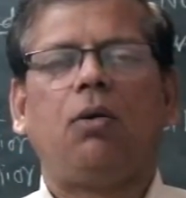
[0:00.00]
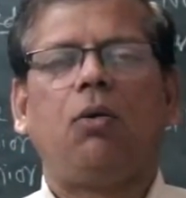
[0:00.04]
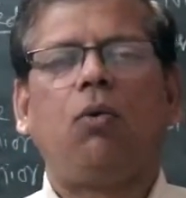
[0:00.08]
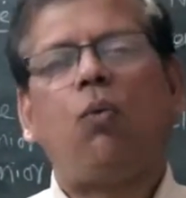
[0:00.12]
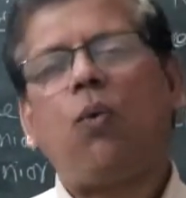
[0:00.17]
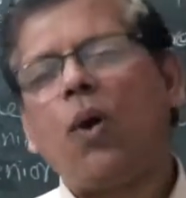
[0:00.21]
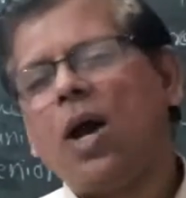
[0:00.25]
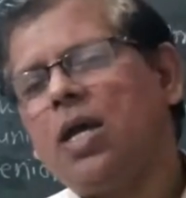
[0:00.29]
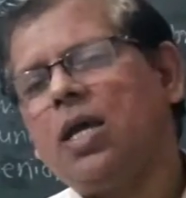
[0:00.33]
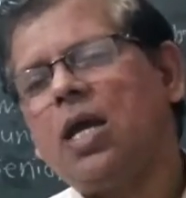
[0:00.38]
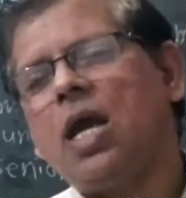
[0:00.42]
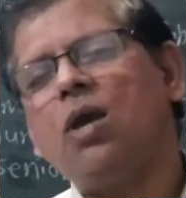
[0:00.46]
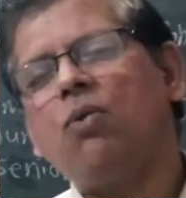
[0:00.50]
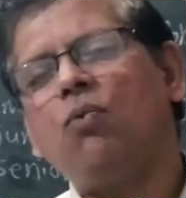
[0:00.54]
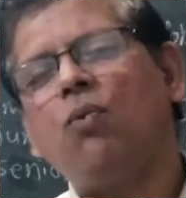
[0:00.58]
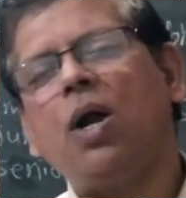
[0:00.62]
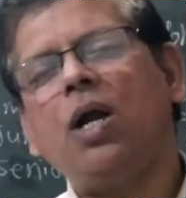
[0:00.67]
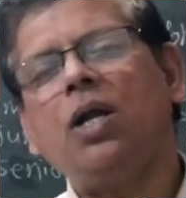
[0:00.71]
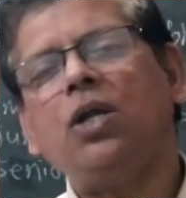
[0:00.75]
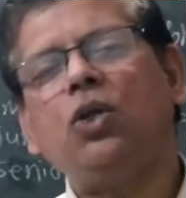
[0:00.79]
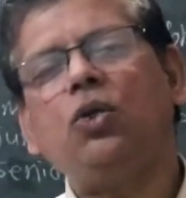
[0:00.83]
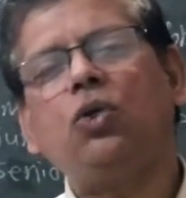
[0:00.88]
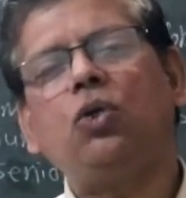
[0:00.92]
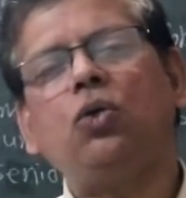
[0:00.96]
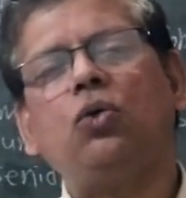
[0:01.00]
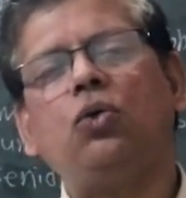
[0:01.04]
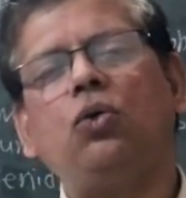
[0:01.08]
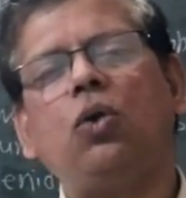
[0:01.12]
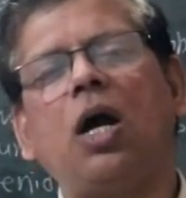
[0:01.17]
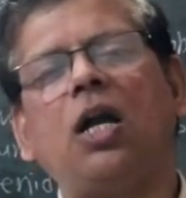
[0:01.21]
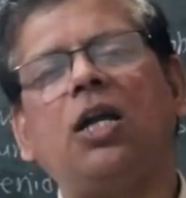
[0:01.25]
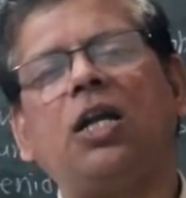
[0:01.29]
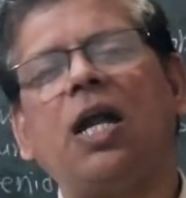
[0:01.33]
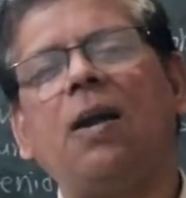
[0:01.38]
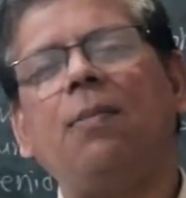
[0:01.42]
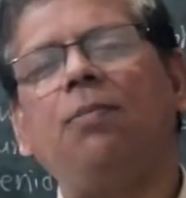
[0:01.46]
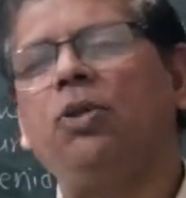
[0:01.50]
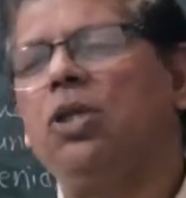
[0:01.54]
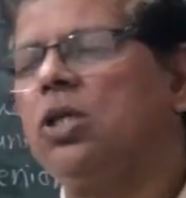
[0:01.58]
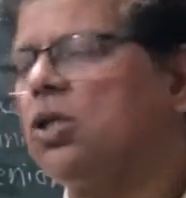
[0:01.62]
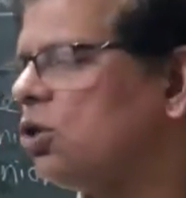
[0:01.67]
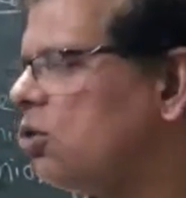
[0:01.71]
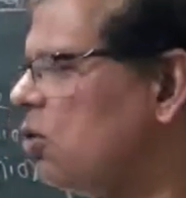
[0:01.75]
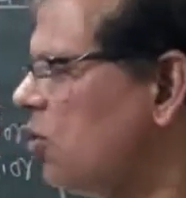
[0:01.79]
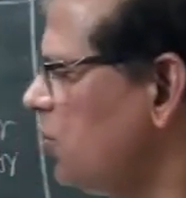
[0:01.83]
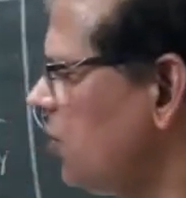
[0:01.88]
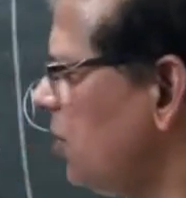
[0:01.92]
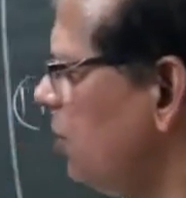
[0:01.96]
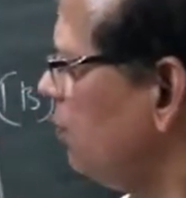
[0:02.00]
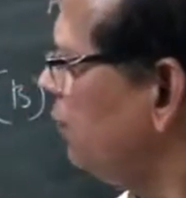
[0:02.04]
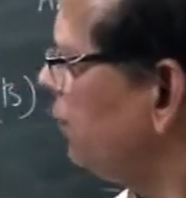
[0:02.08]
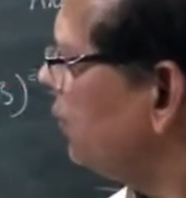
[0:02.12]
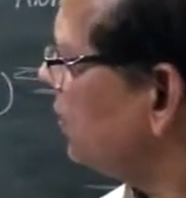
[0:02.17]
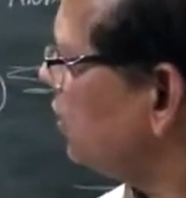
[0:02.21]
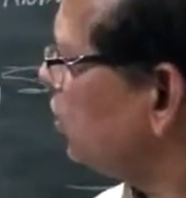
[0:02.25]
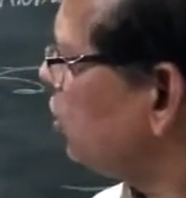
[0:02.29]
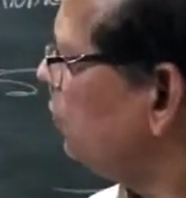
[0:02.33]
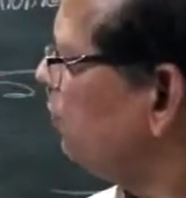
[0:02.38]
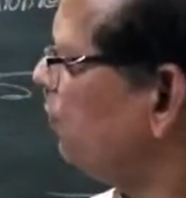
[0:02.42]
Why I want you to attempt this question first